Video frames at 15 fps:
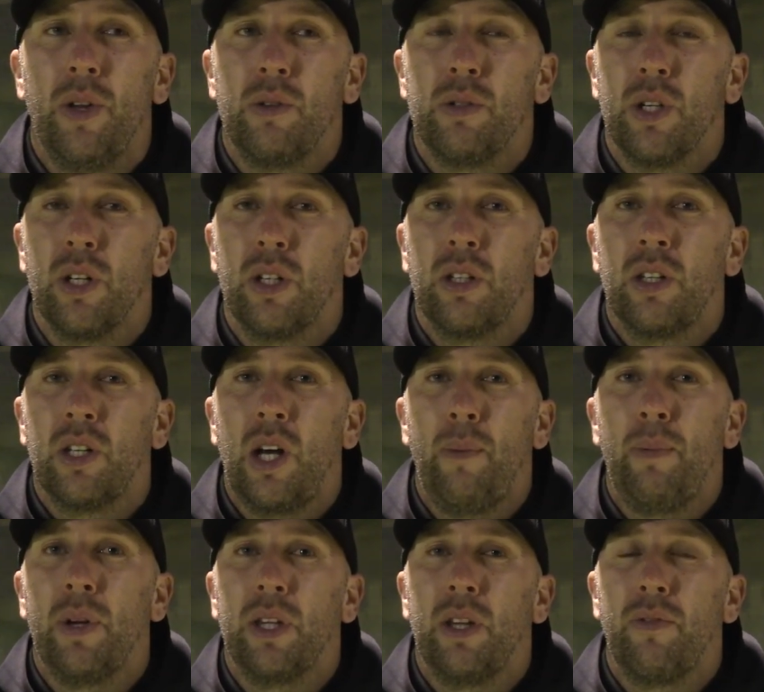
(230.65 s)
There was a
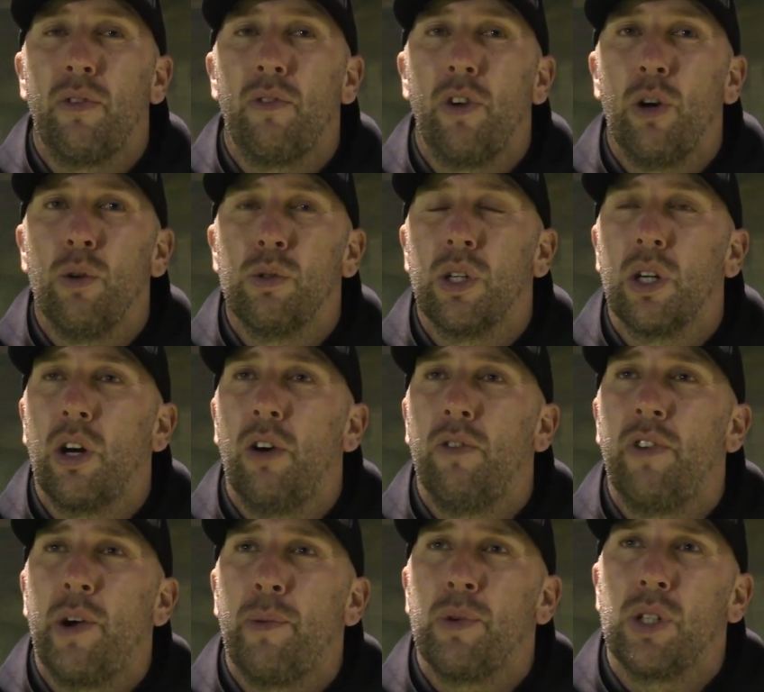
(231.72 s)
couple of different roles that
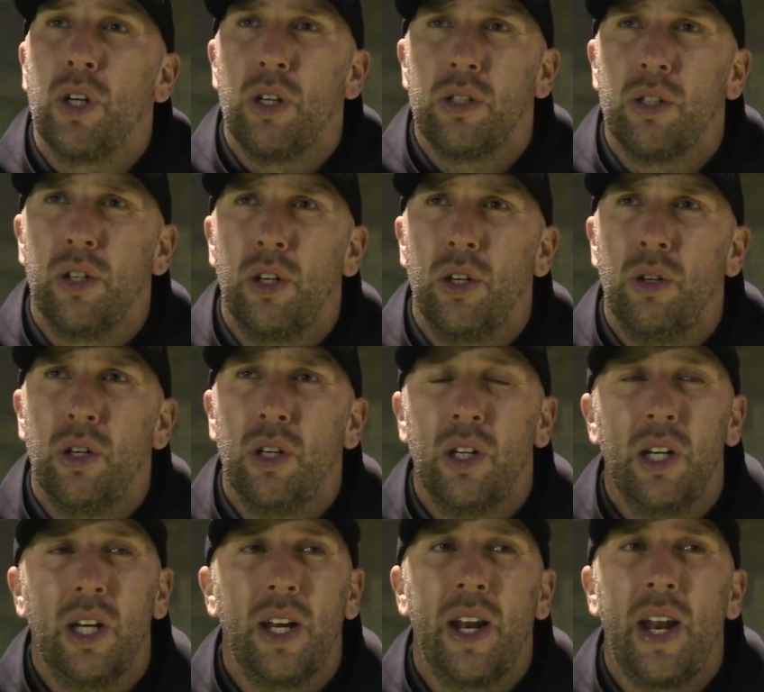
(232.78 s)
Conrad was asked to do
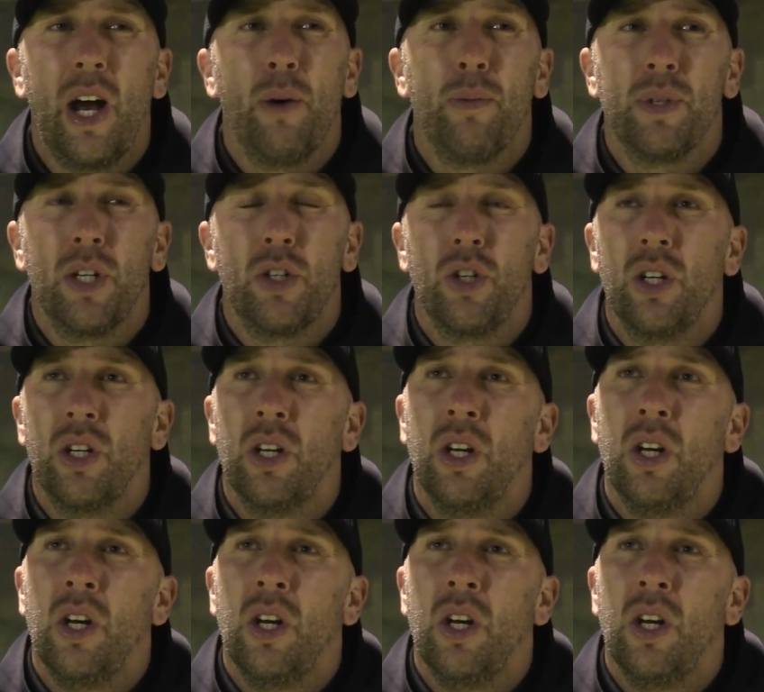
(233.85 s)
in and out of position.